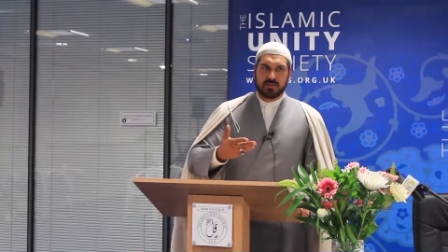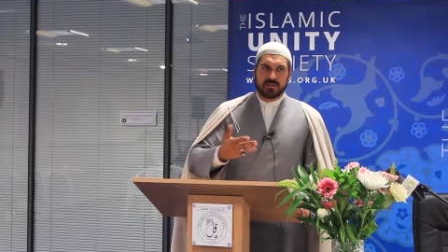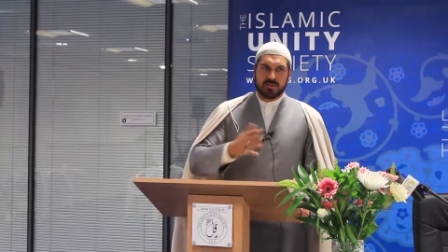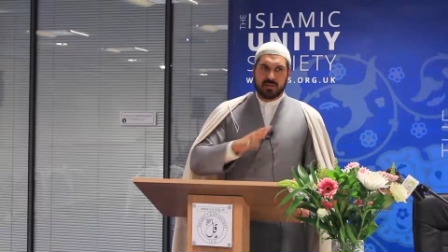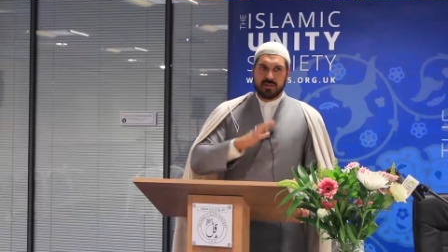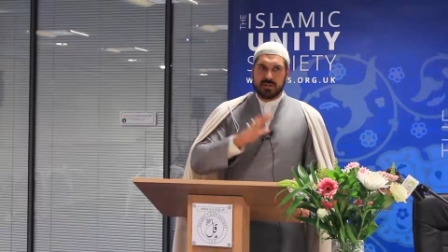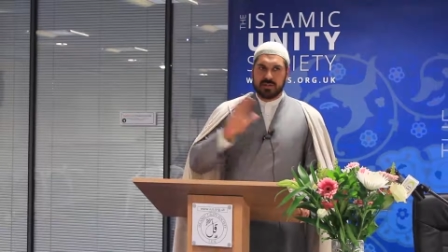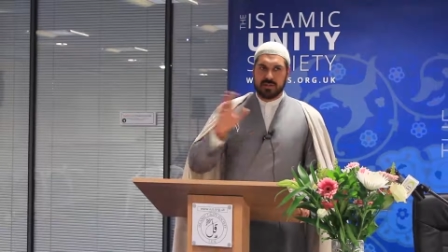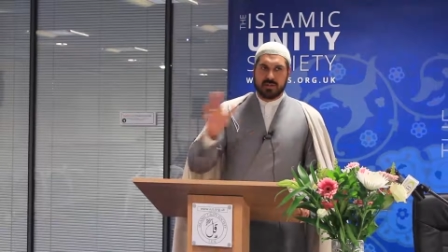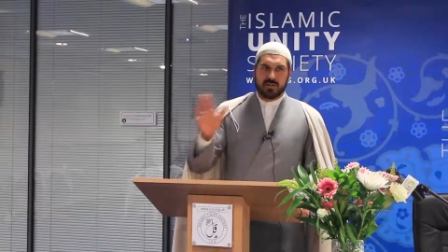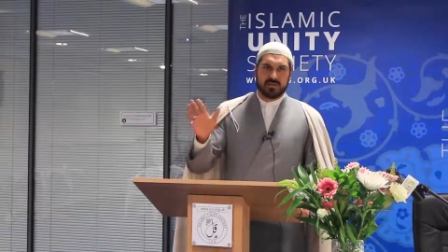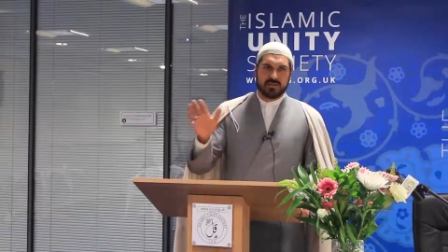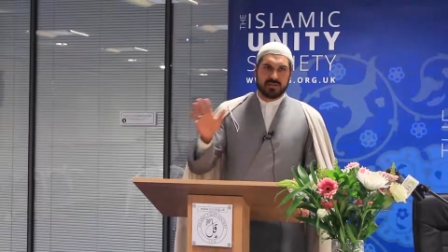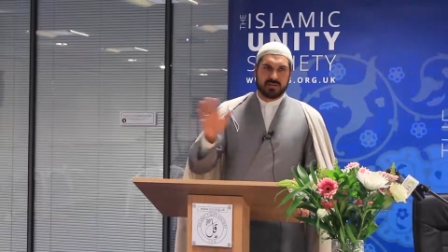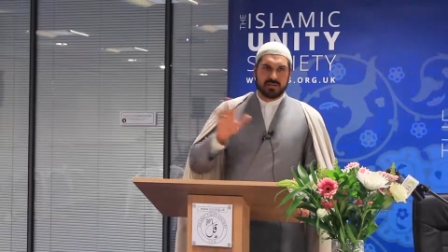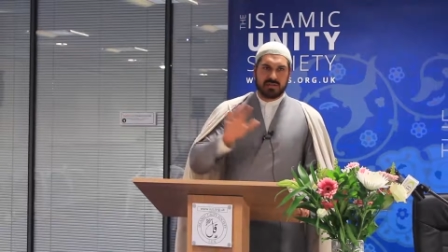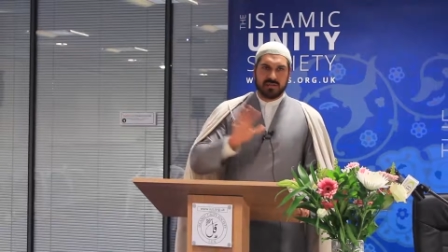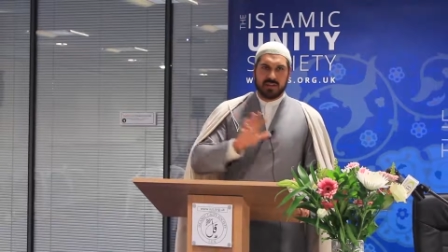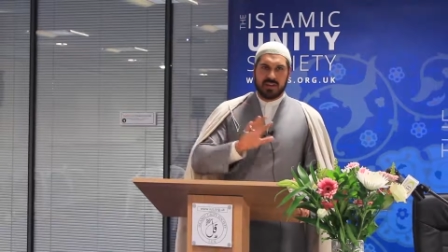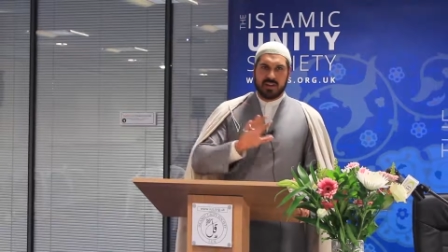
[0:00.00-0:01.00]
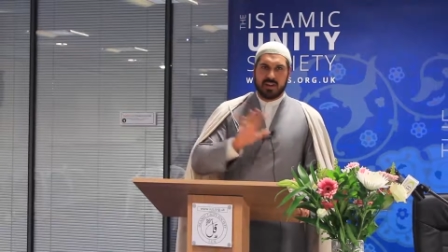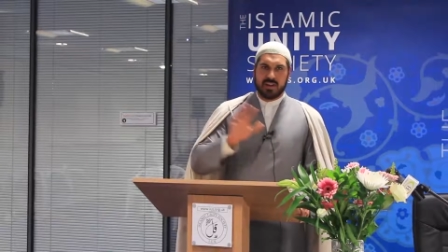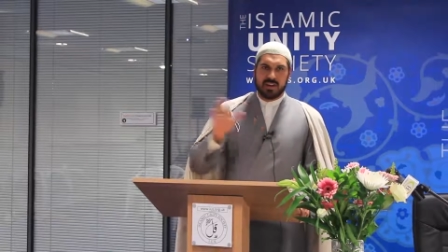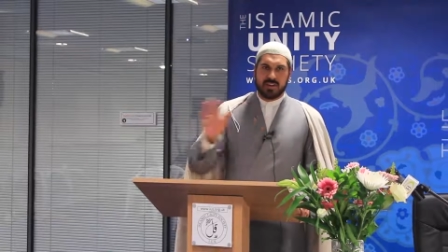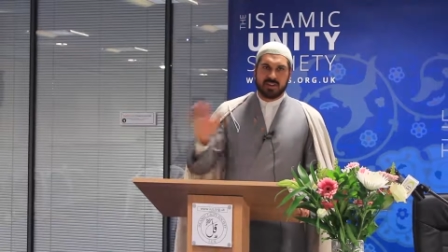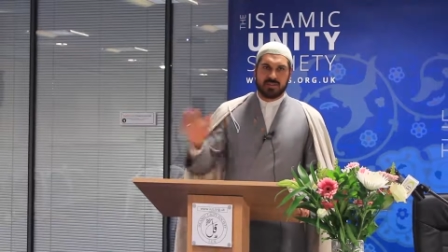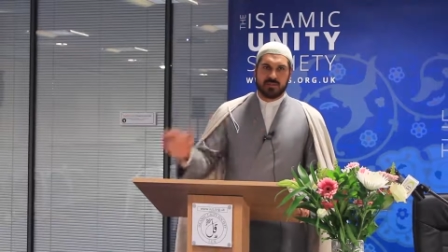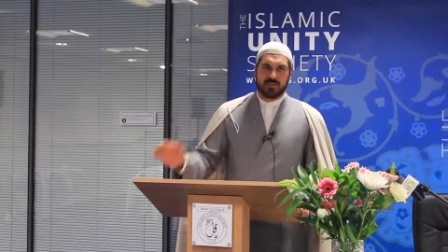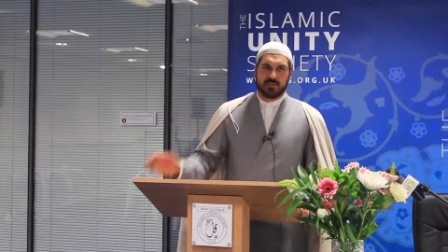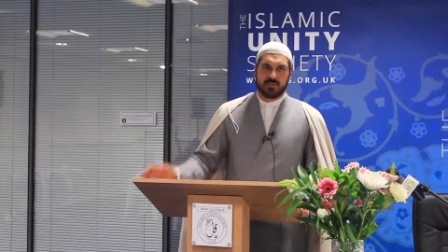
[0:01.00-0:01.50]
Sorry to those
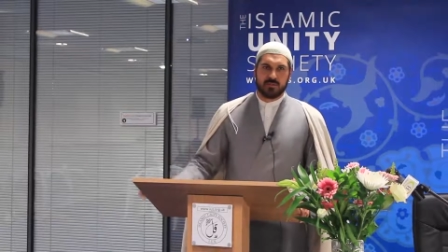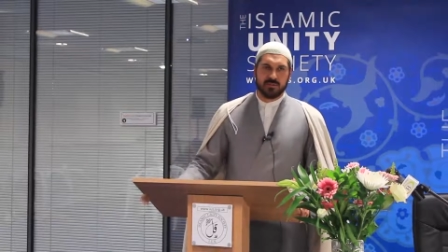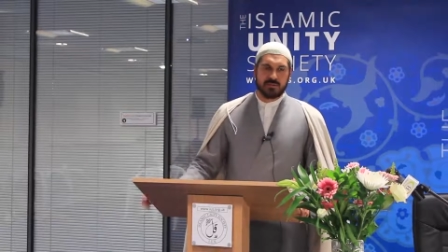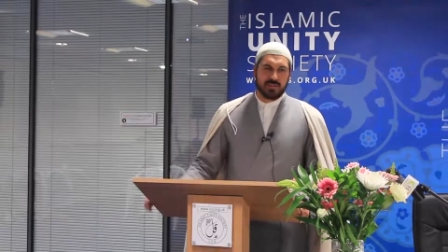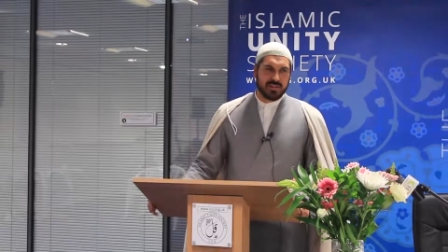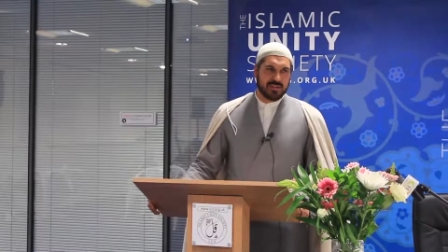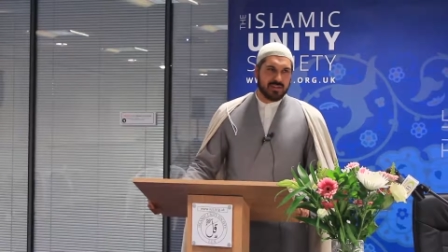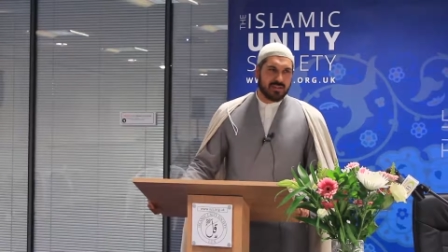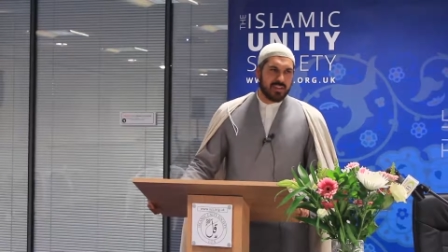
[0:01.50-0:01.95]
Arabis in the room.